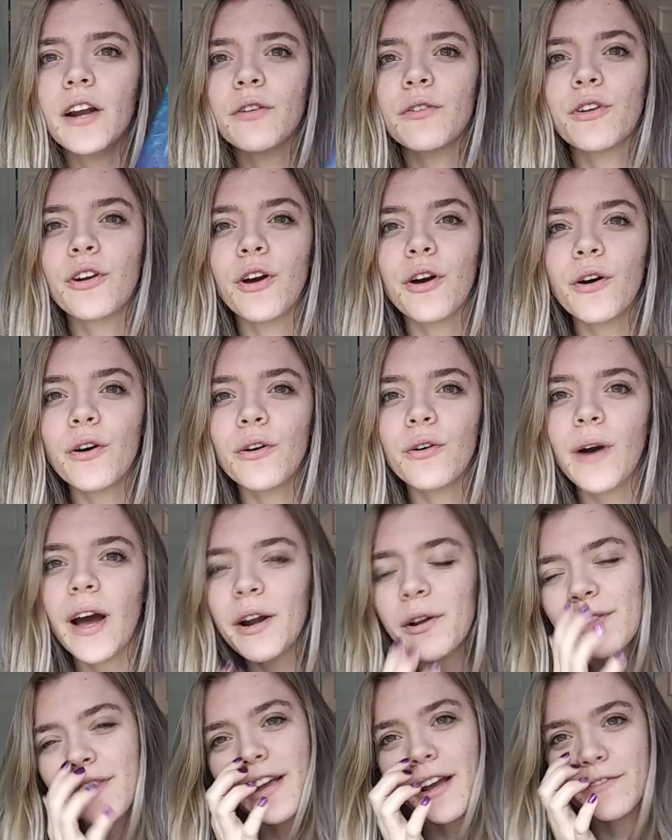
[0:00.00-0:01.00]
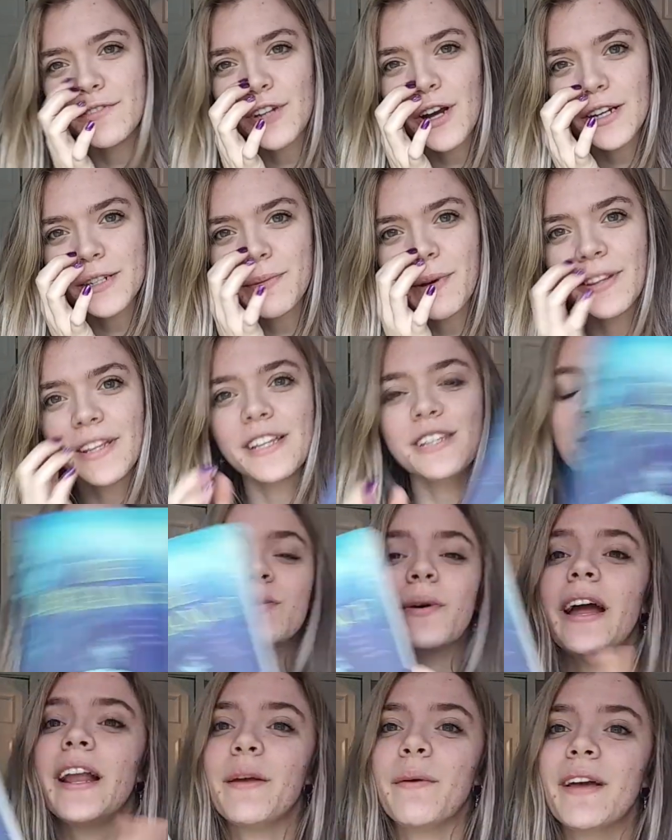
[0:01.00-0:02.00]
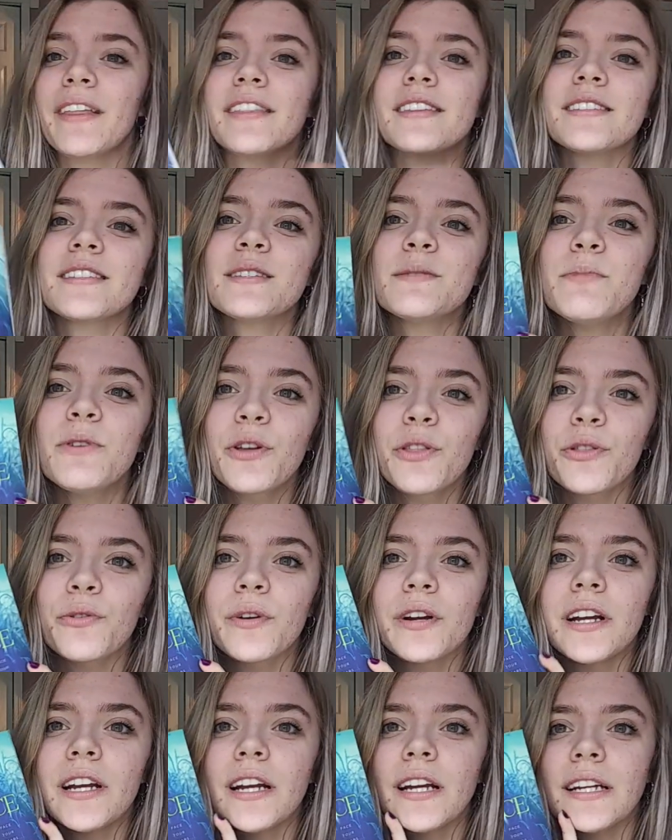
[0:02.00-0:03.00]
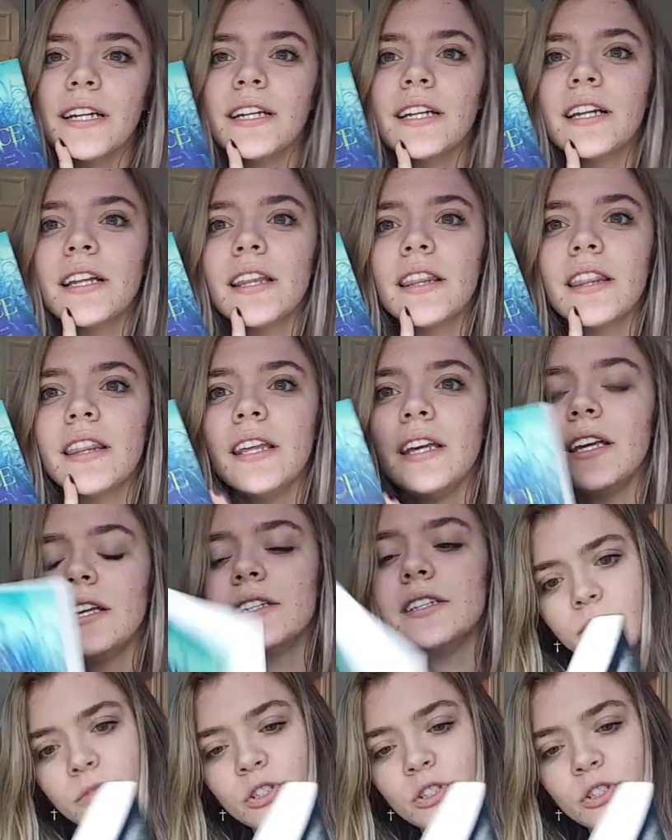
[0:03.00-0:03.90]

I don't know. I don't think I've talked about this. So anyway, this is book three in the